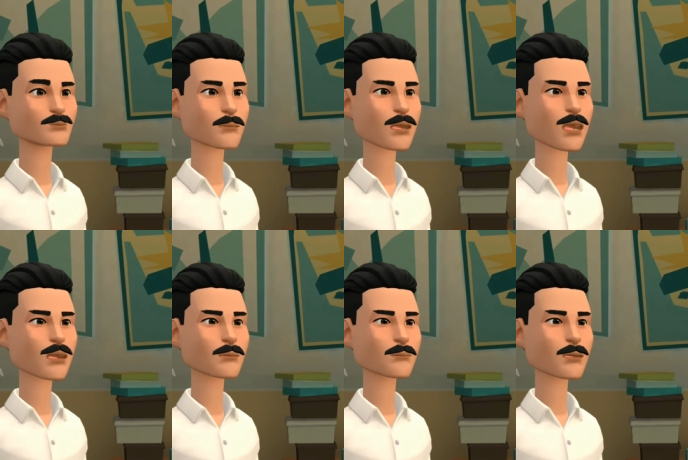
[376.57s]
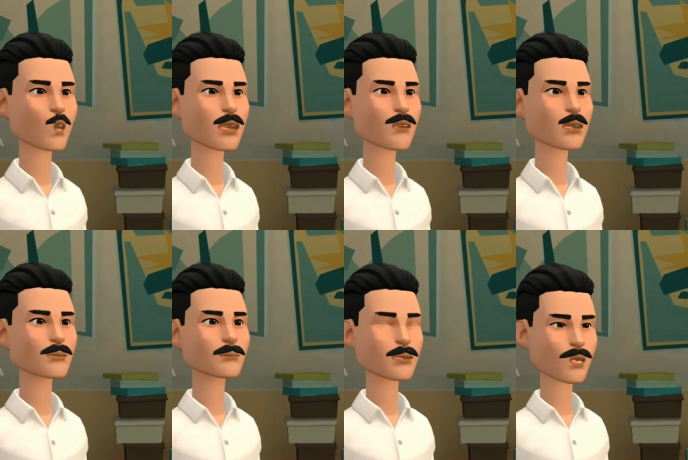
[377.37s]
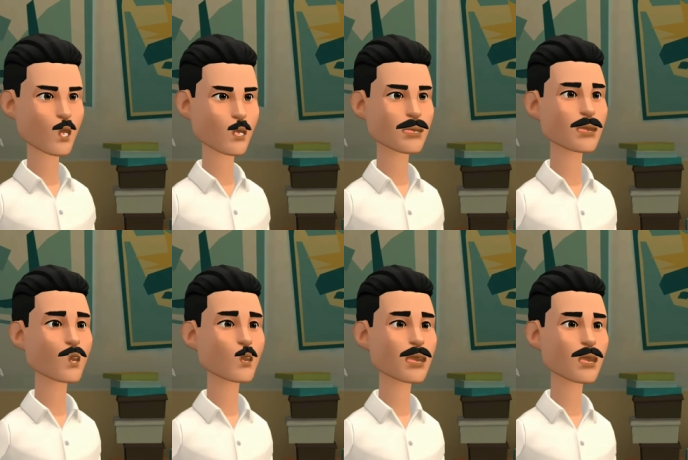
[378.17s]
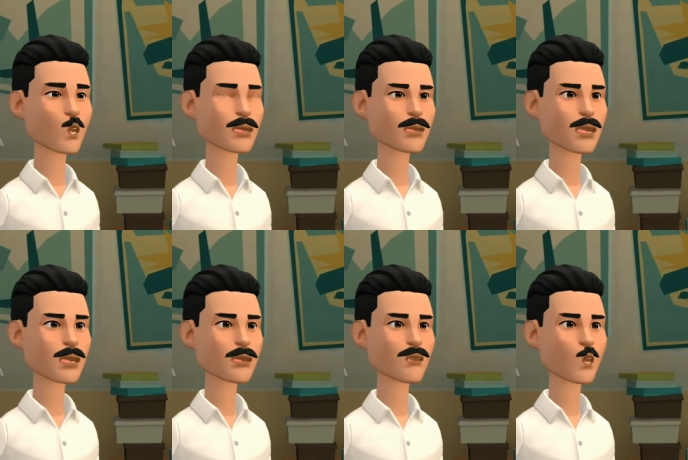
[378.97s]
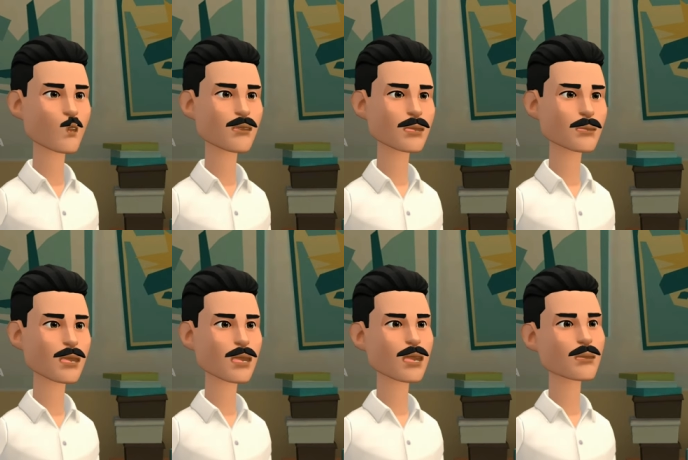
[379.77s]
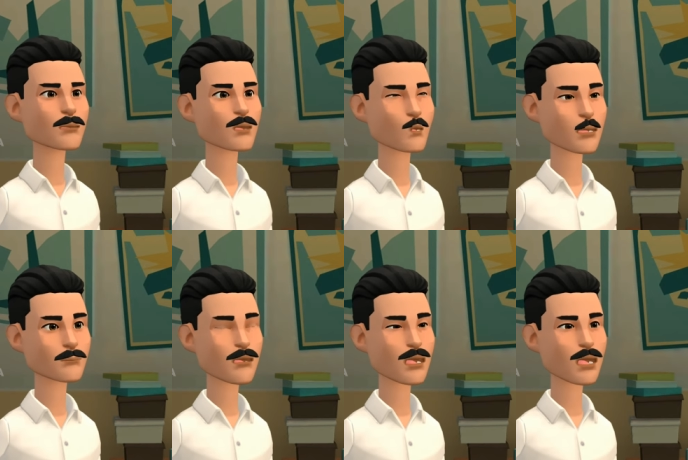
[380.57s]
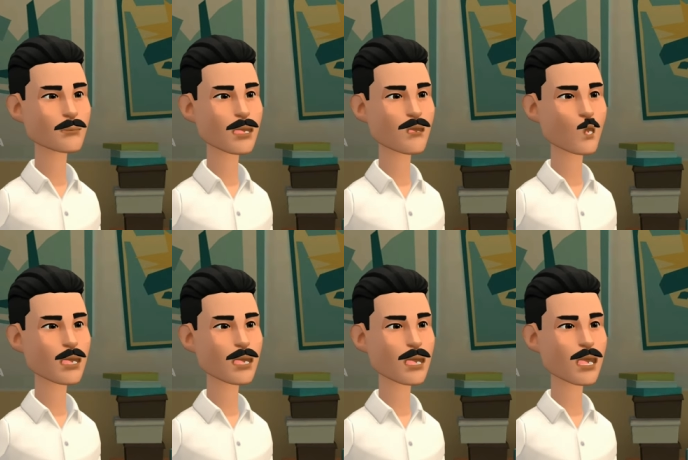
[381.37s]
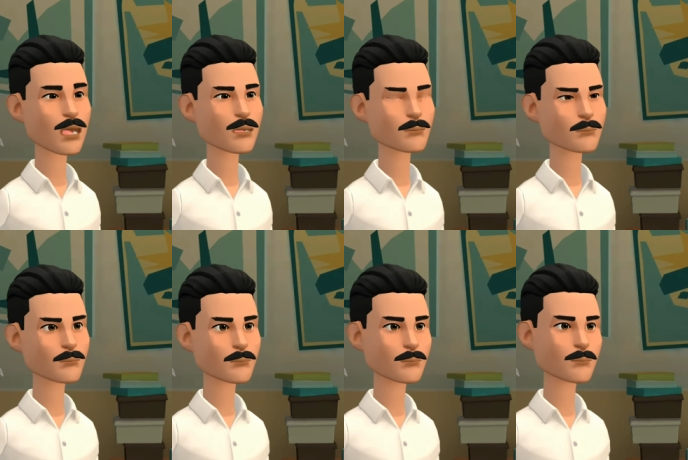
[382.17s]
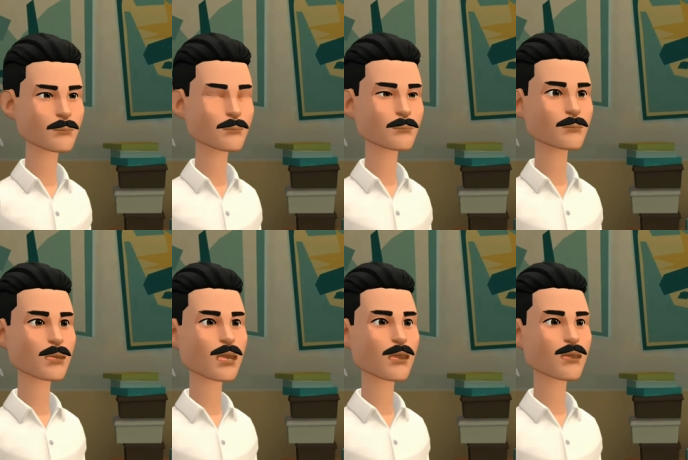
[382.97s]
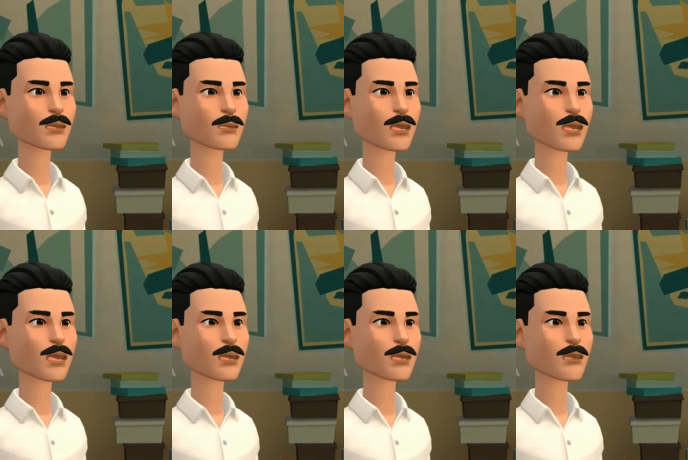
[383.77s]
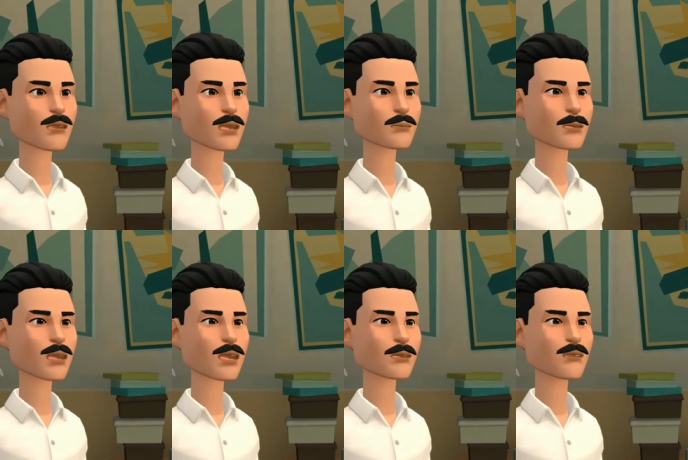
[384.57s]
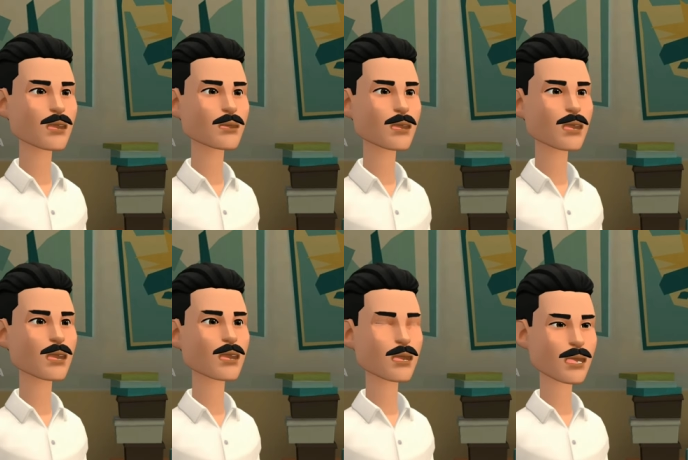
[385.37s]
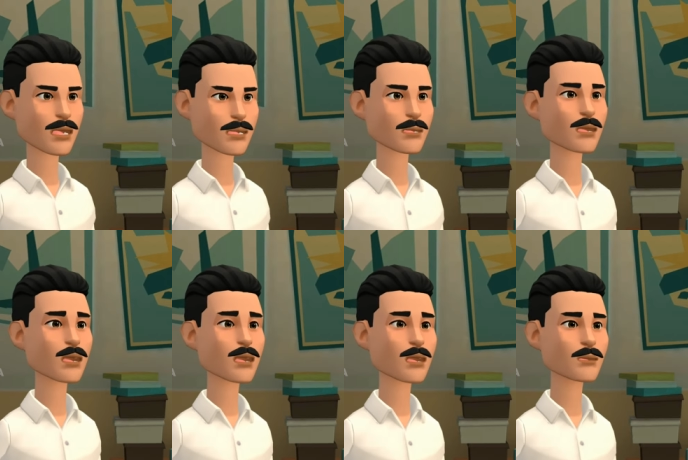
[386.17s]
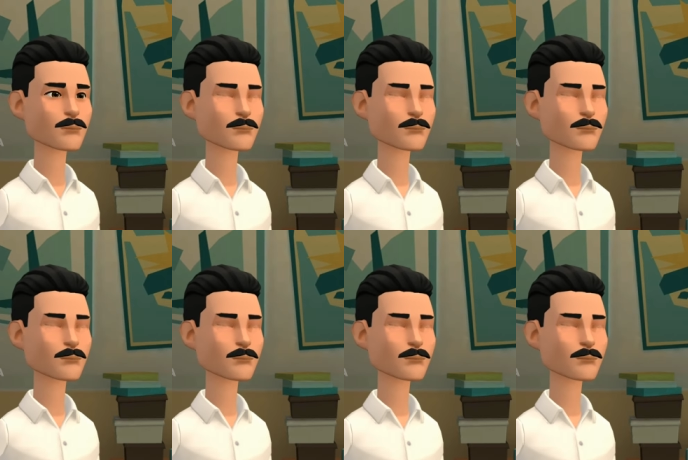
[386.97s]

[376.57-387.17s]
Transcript: Great. However, I would like to tell you that there is a full vaccination program available for the children. Getting vaccinated can avoid many life-threatening conditions like this.